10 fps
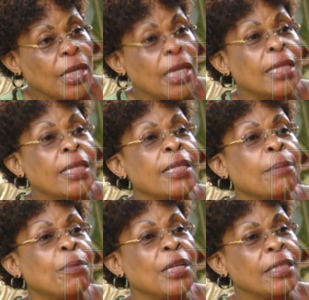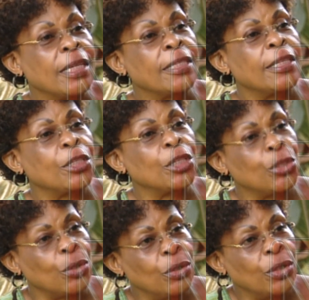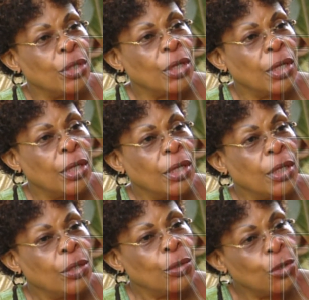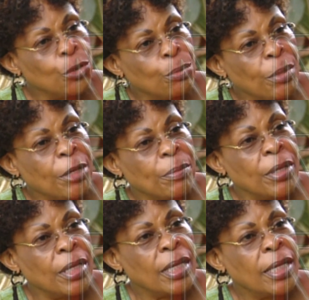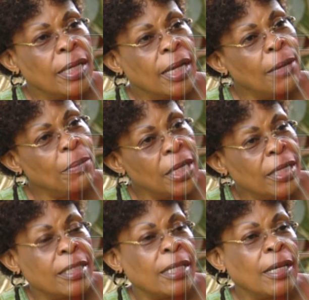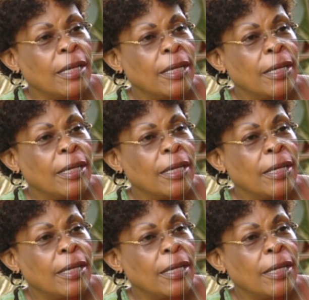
in the president's decision not to make me a minister